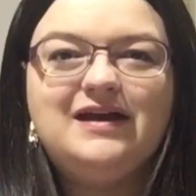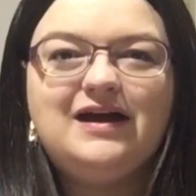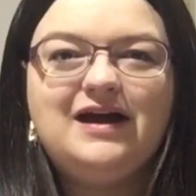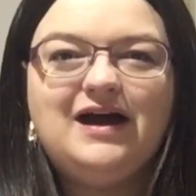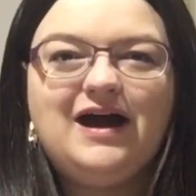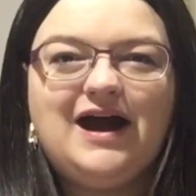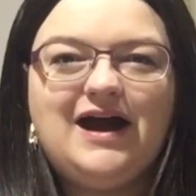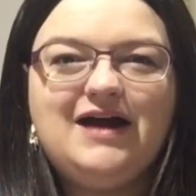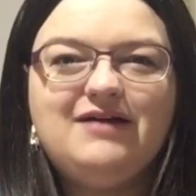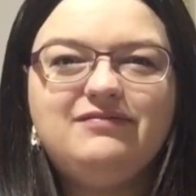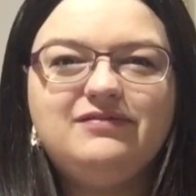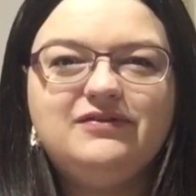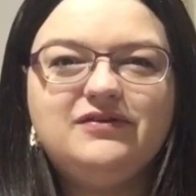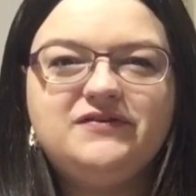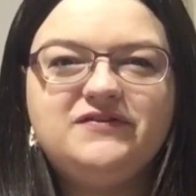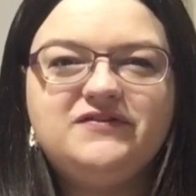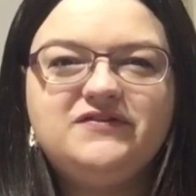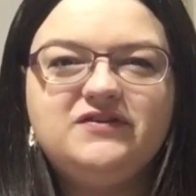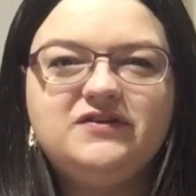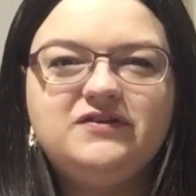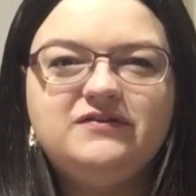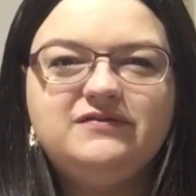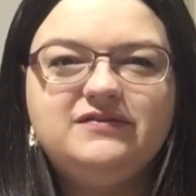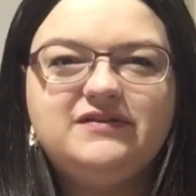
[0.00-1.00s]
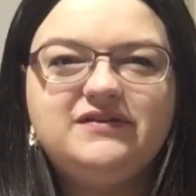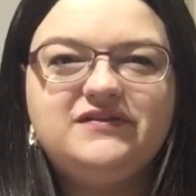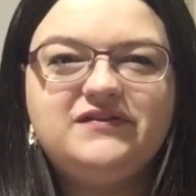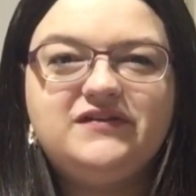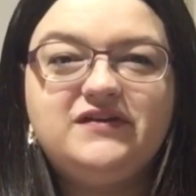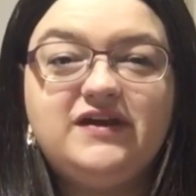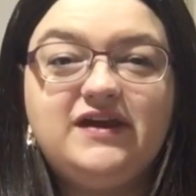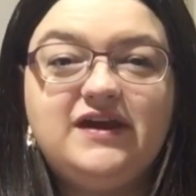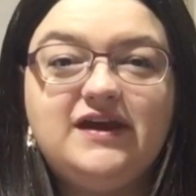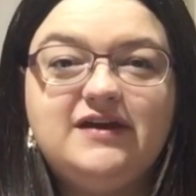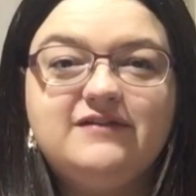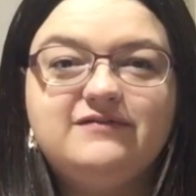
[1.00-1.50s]
Hi Flosstube, Felicity
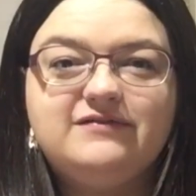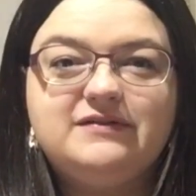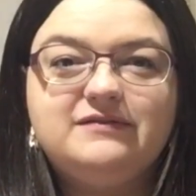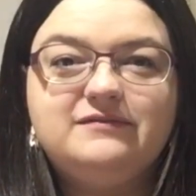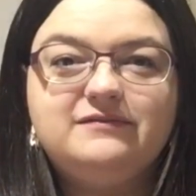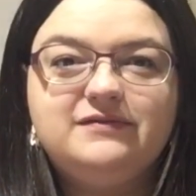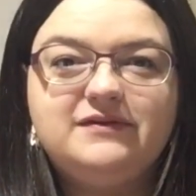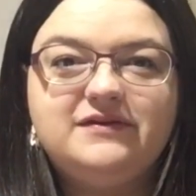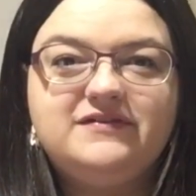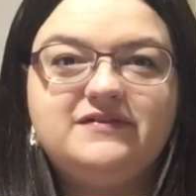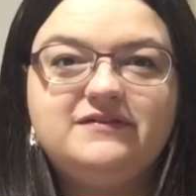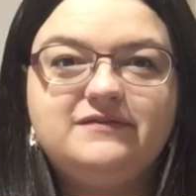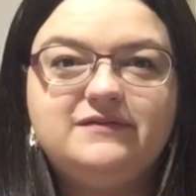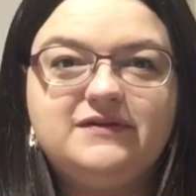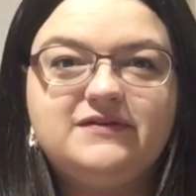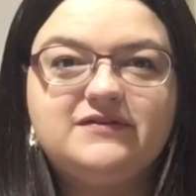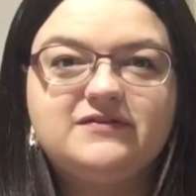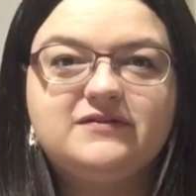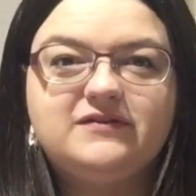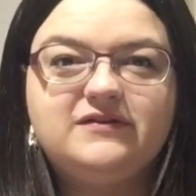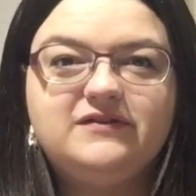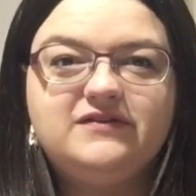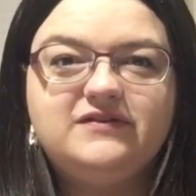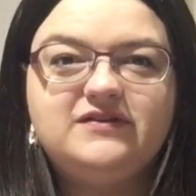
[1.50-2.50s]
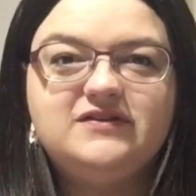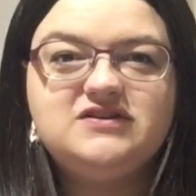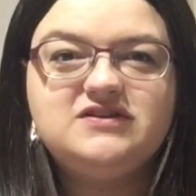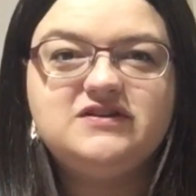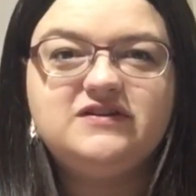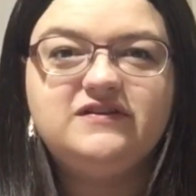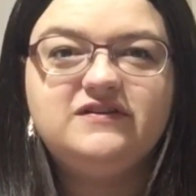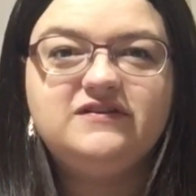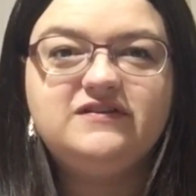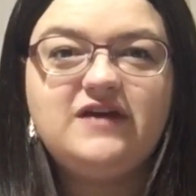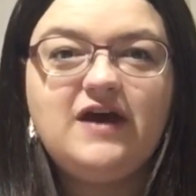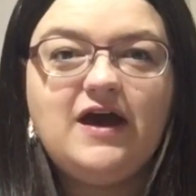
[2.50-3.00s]
here from Flissy Fizz Cross
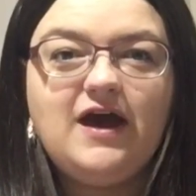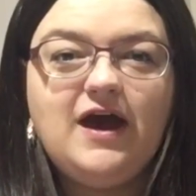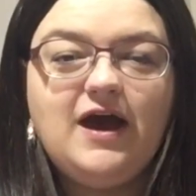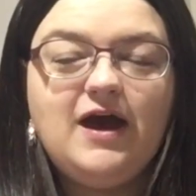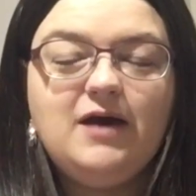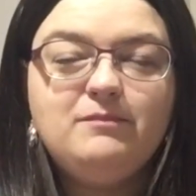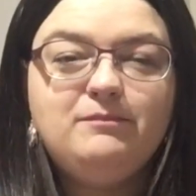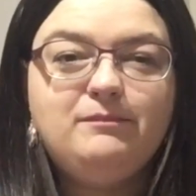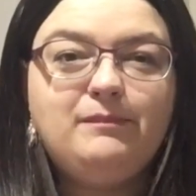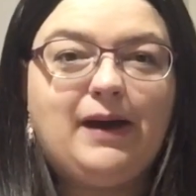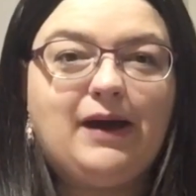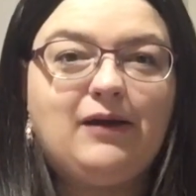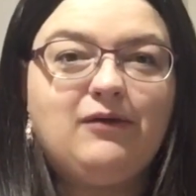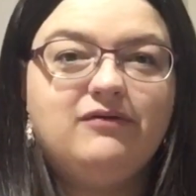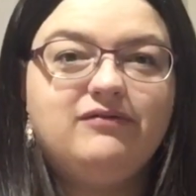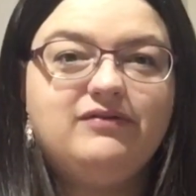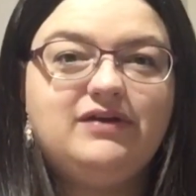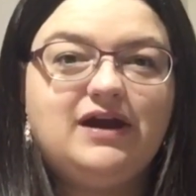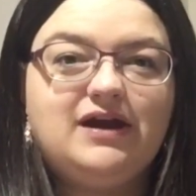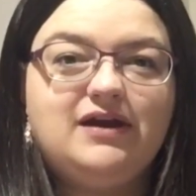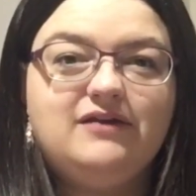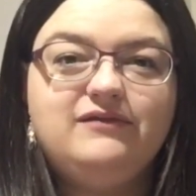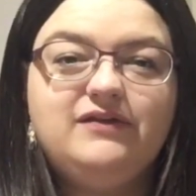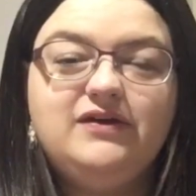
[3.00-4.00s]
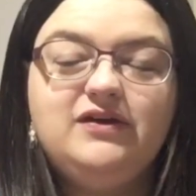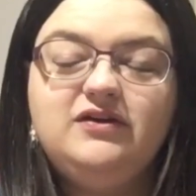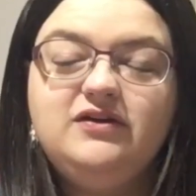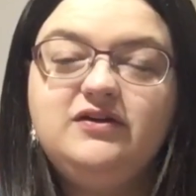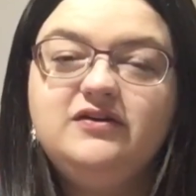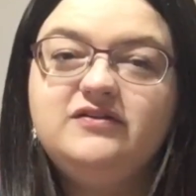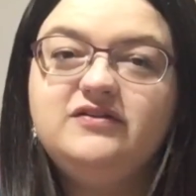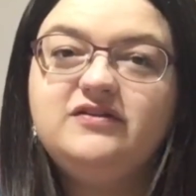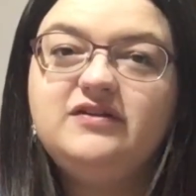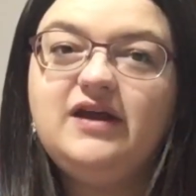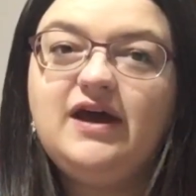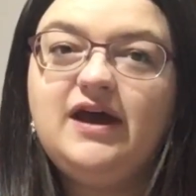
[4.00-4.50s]
Stitches, back with another video
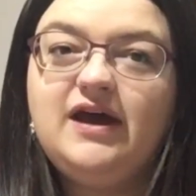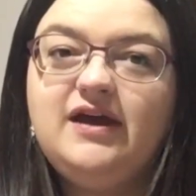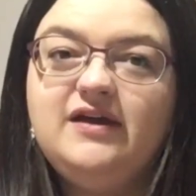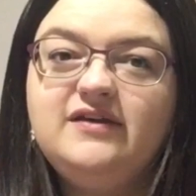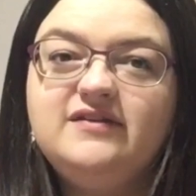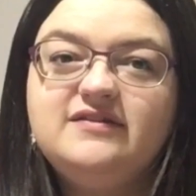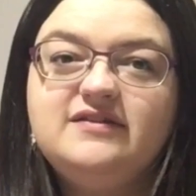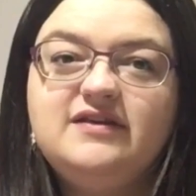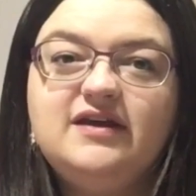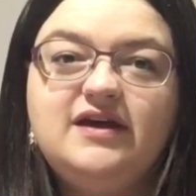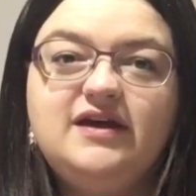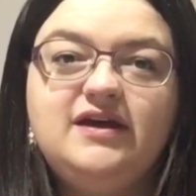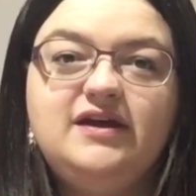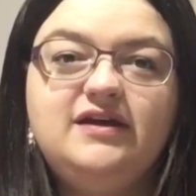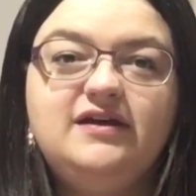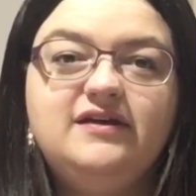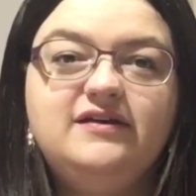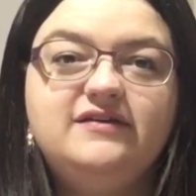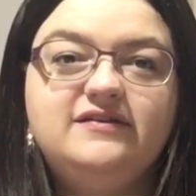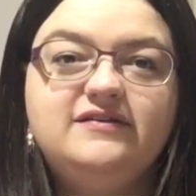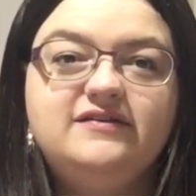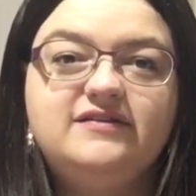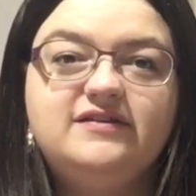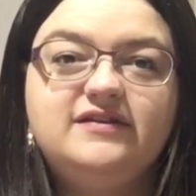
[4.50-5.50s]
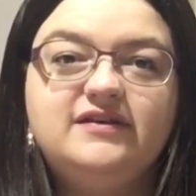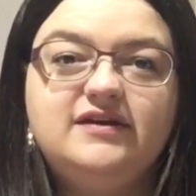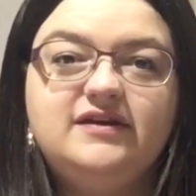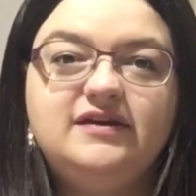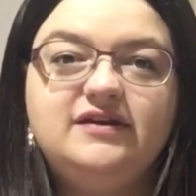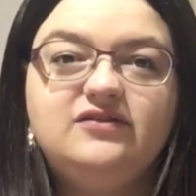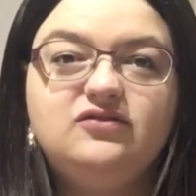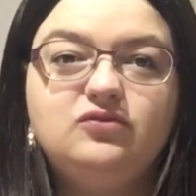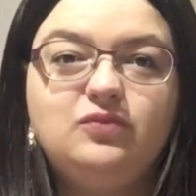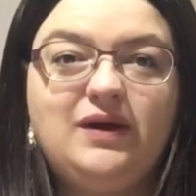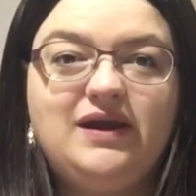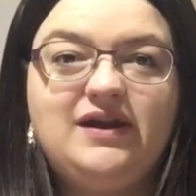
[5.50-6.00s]
today. Today is the
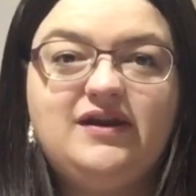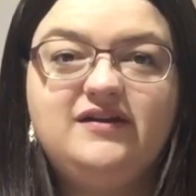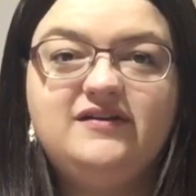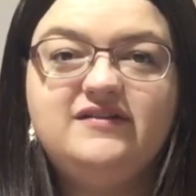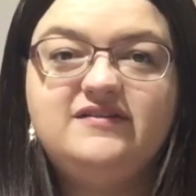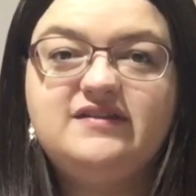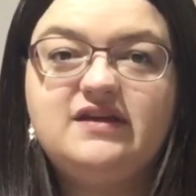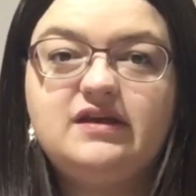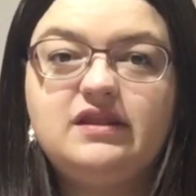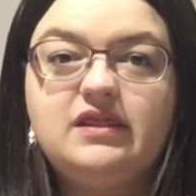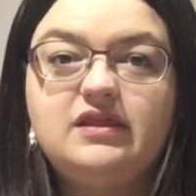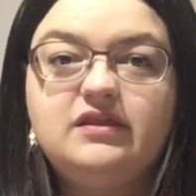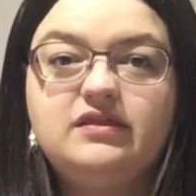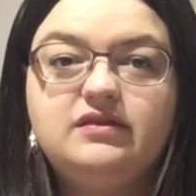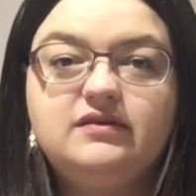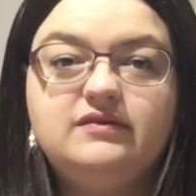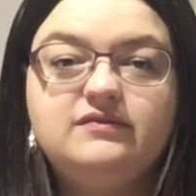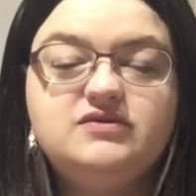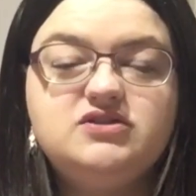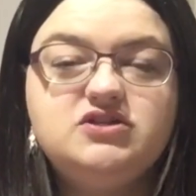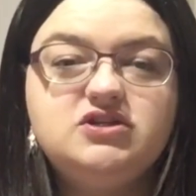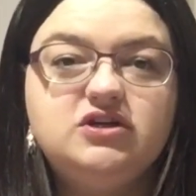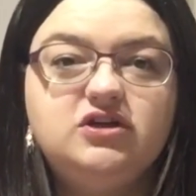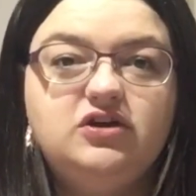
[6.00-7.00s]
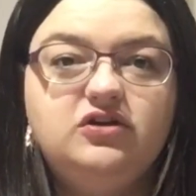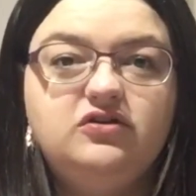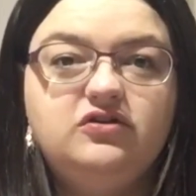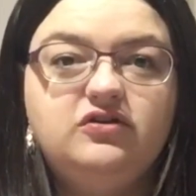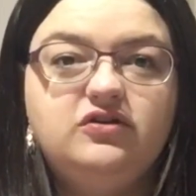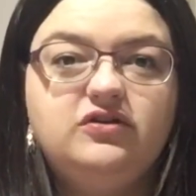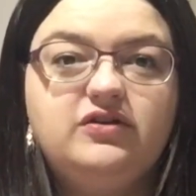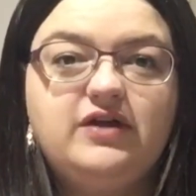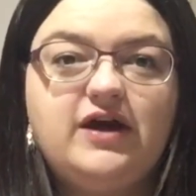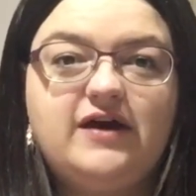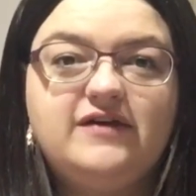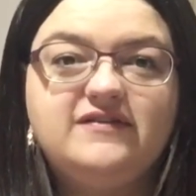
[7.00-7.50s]
27th of June
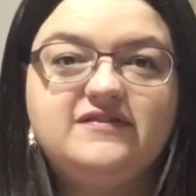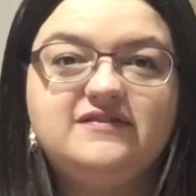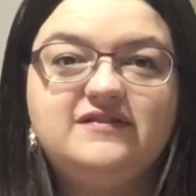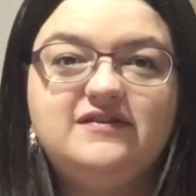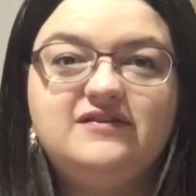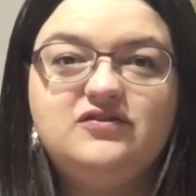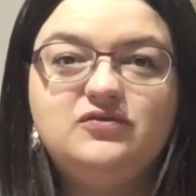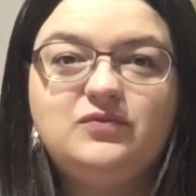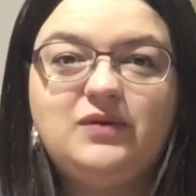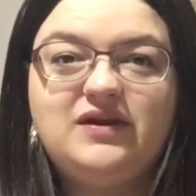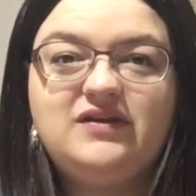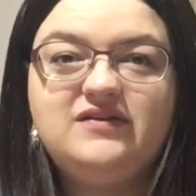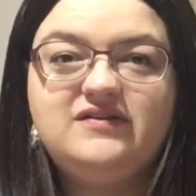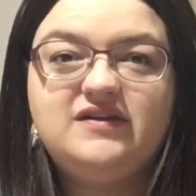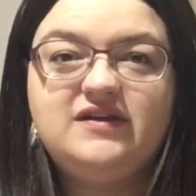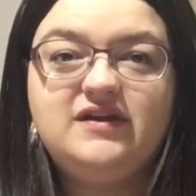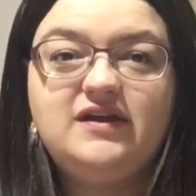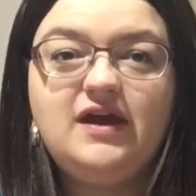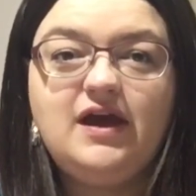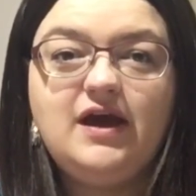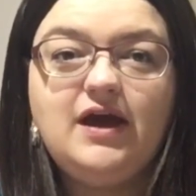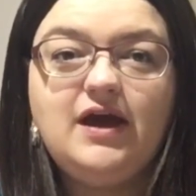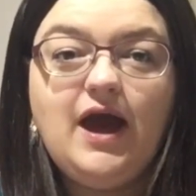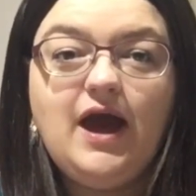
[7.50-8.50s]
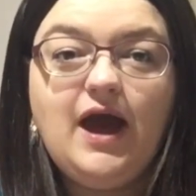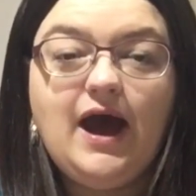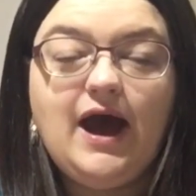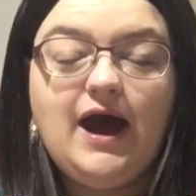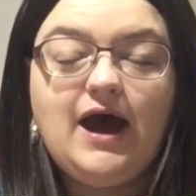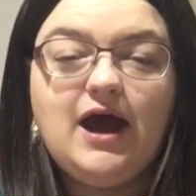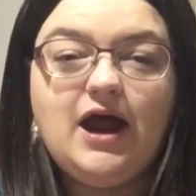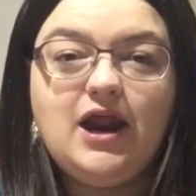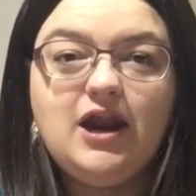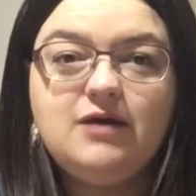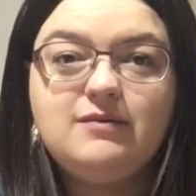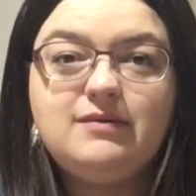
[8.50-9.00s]
2020
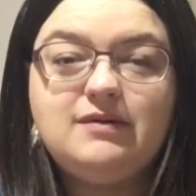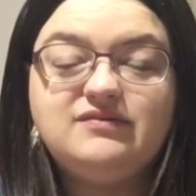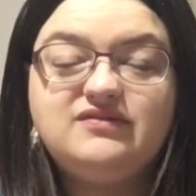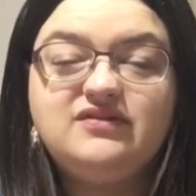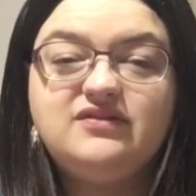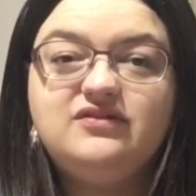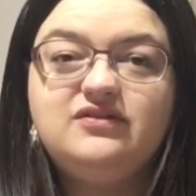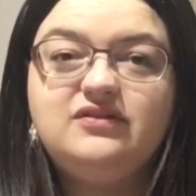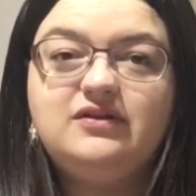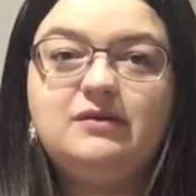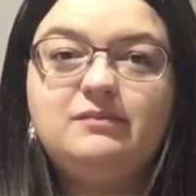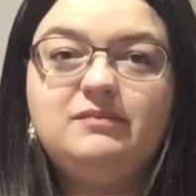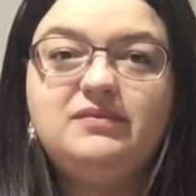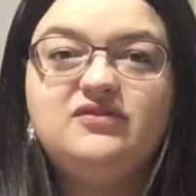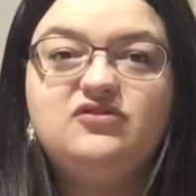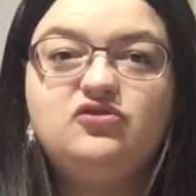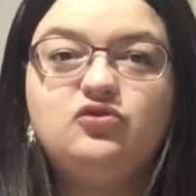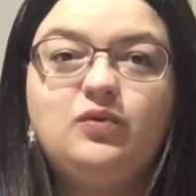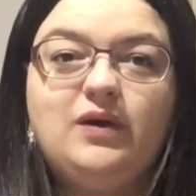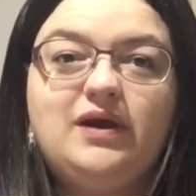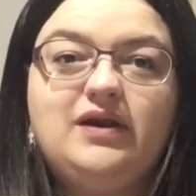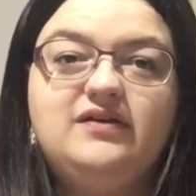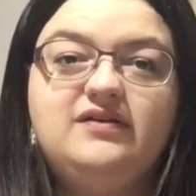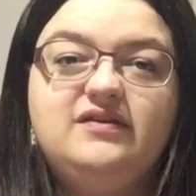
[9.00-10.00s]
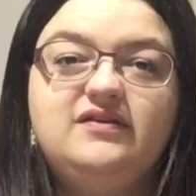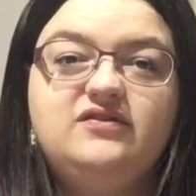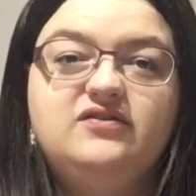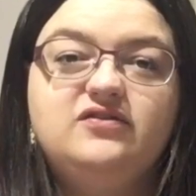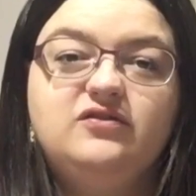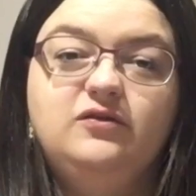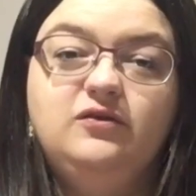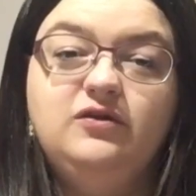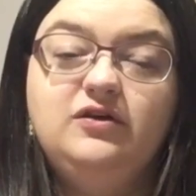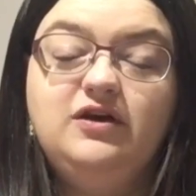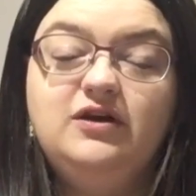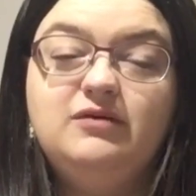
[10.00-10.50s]
and I'm up to number
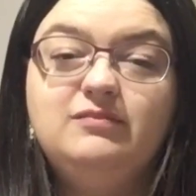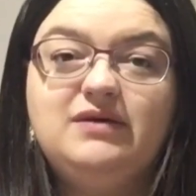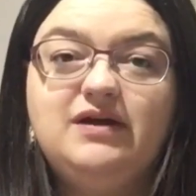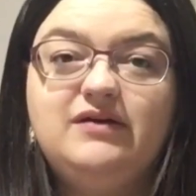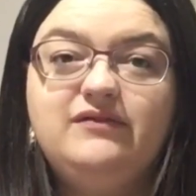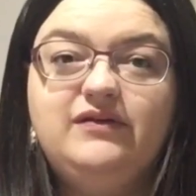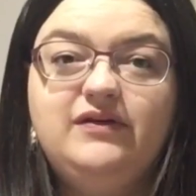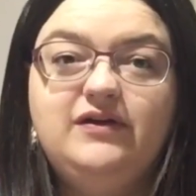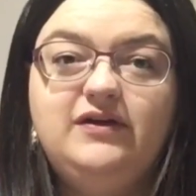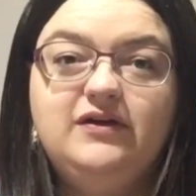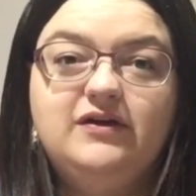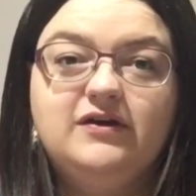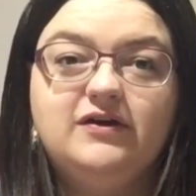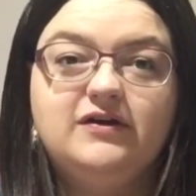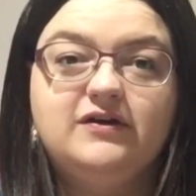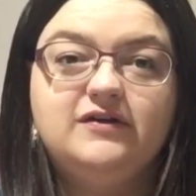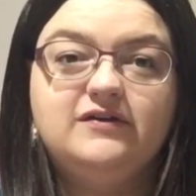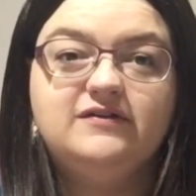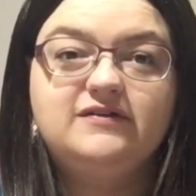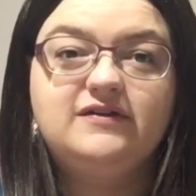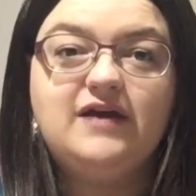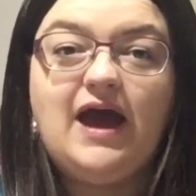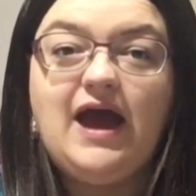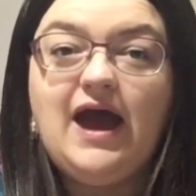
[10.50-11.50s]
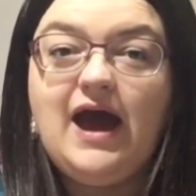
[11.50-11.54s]
22 in my videos.